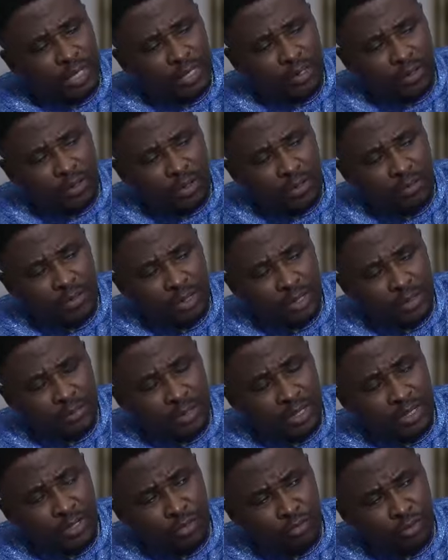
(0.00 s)
Then come
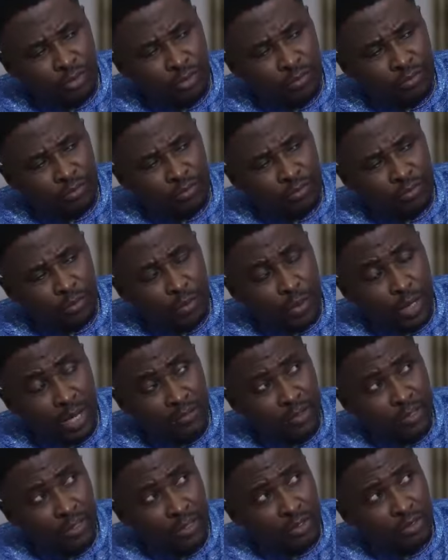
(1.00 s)
meet me in the room. We'll
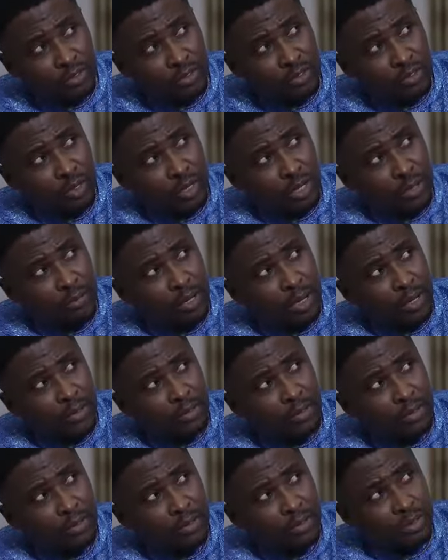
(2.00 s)
have a lot to talk
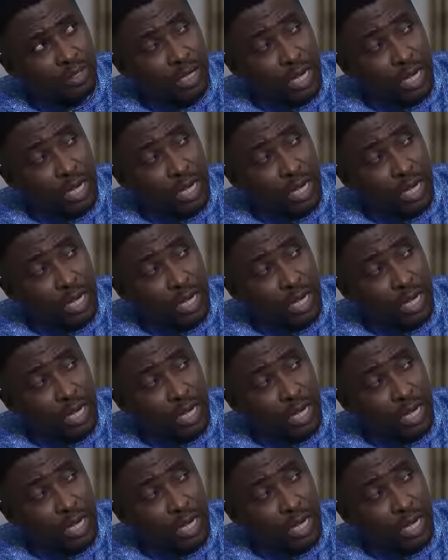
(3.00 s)
about.